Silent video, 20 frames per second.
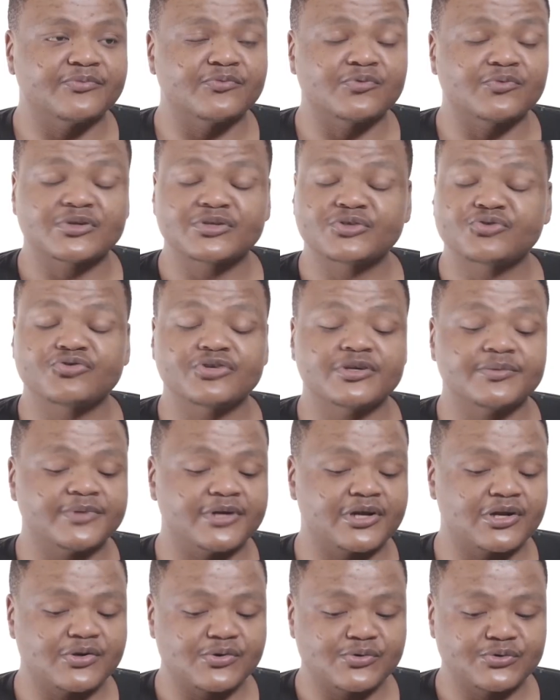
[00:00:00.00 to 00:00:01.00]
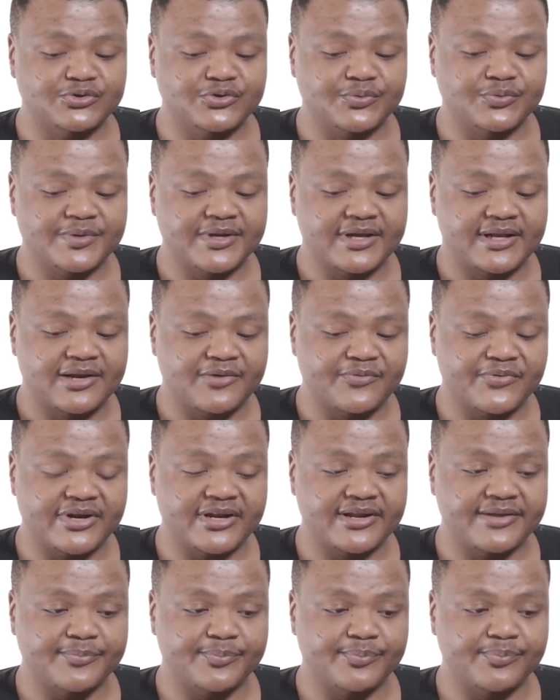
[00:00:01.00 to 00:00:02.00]
extremely close to me, and I
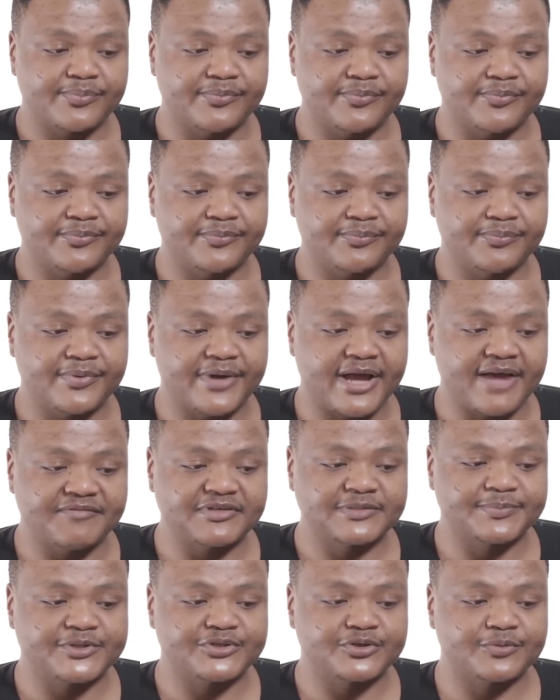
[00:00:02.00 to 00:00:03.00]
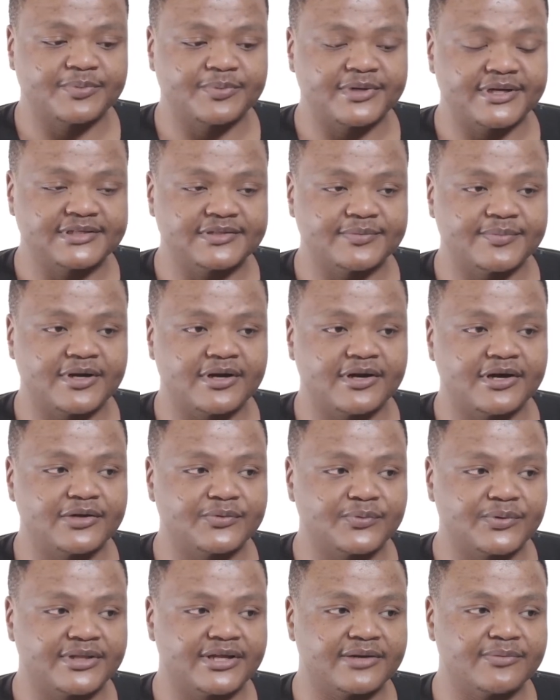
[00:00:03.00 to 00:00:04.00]
really have a special place in my heart
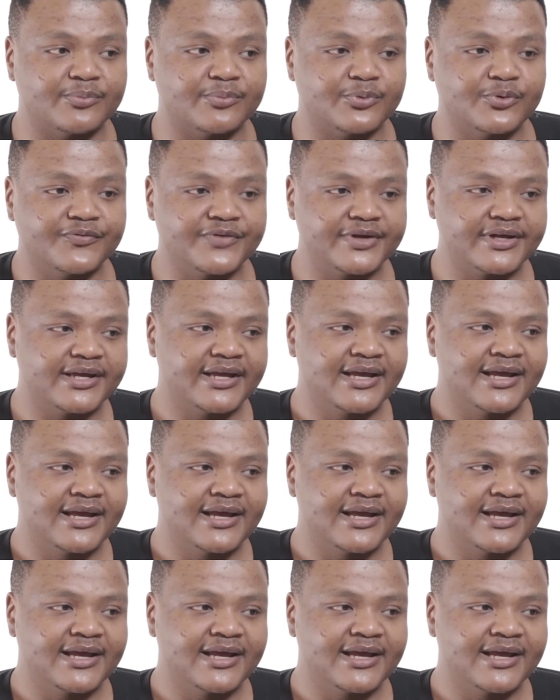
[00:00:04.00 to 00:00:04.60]
with that movie.